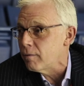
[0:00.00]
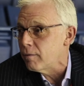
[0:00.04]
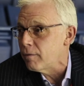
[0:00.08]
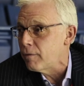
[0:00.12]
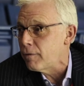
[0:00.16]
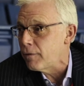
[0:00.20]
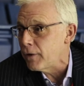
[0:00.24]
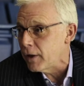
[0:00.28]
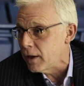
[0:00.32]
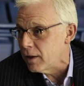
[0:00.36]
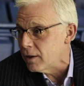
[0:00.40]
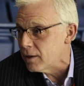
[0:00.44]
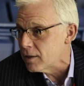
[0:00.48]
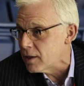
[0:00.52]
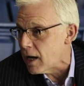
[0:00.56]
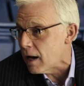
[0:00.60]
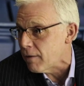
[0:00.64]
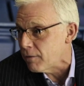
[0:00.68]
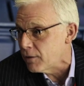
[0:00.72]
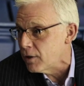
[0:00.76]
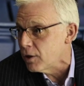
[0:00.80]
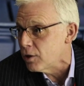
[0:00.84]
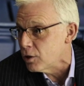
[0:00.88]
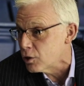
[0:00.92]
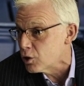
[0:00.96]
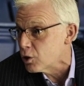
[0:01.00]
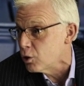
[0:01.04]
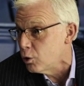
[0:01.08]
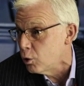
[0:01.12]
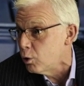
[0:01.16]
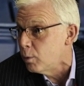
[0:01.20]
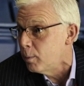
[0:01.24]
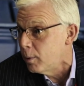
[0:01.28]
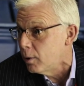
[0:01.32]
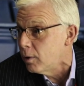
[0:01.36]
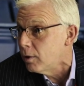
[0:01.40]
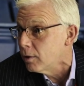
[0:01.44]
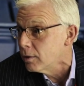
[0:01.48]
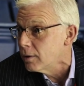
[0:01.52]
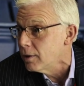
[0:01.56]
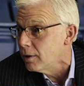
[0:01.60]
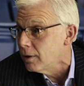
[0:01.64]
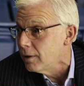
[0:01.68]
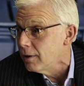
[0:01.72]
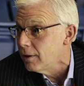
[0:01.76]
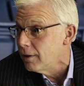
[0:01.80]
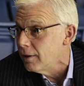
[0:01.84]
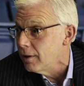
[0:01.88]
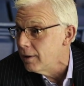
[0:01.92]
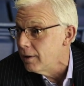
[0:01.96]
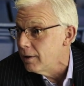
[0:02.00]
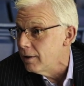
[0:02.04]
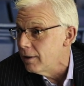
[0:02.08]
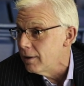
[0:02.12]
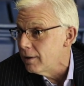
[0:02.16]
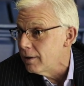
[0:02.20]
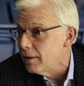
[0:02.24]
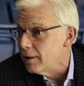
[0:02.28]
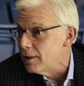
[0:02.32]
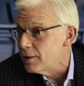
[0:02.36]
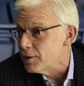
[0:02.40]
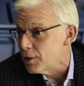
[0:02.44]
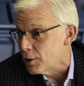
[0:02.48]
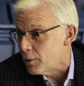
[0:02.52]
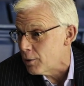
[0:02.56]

figures after the scoreboard is the